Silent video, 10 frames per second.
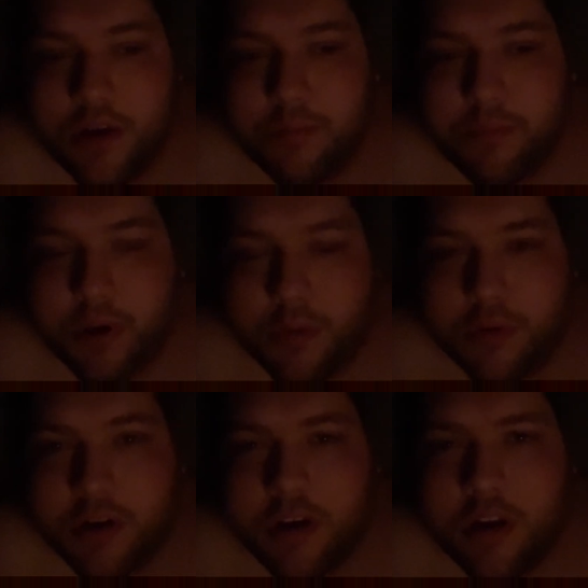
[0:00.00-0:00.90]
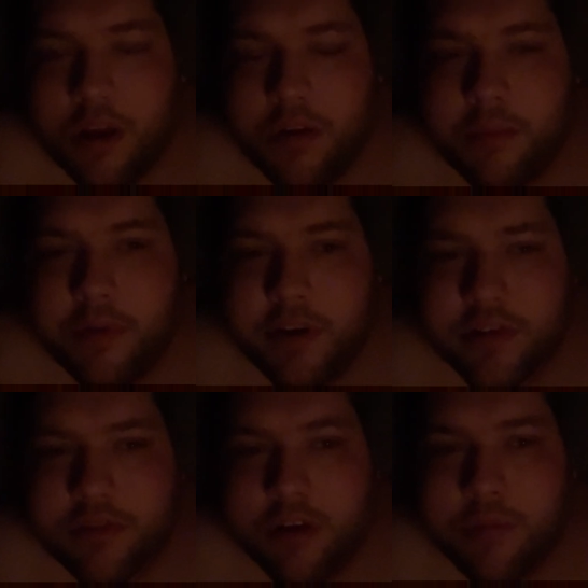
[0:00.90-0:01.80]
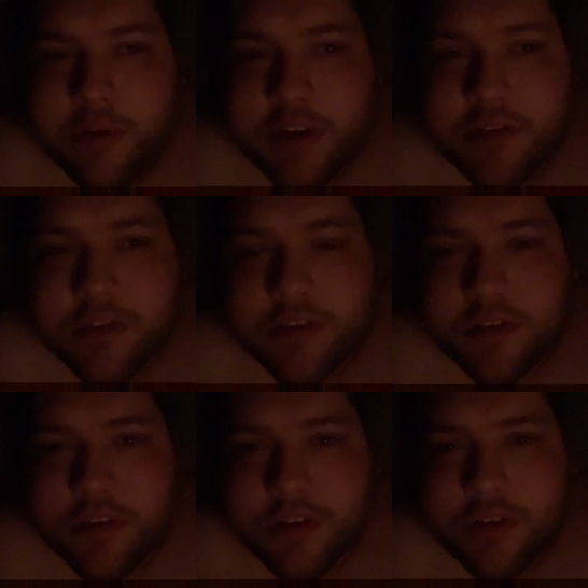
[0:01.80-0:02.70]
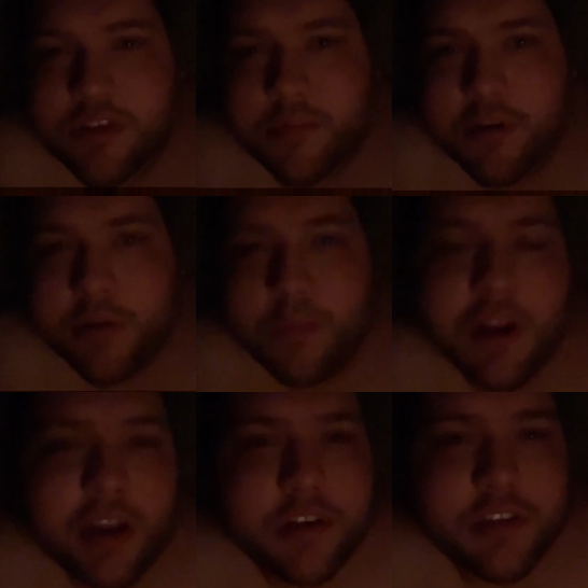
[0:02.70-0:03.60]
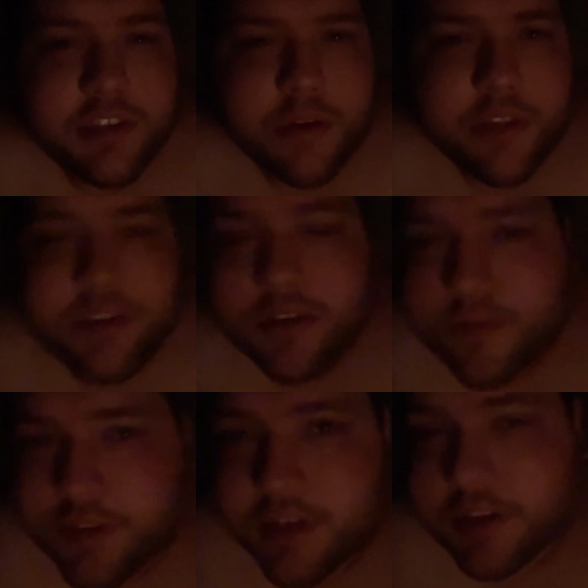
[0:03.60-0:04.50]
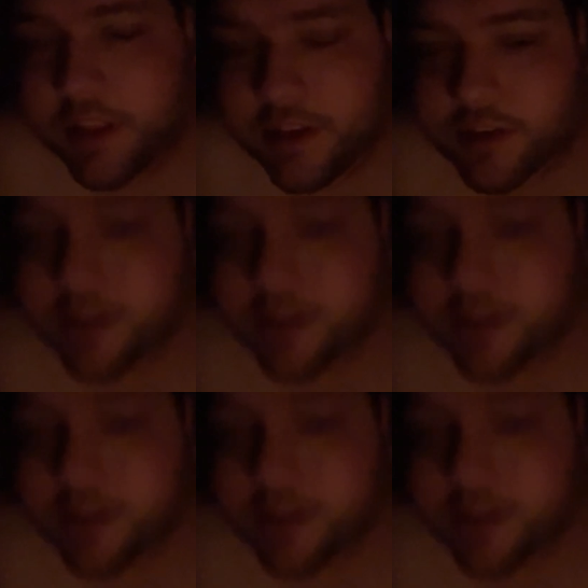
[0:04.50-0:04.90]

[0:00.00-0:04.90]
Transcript: by what could only be described as somebody willing to sell their services, let's say.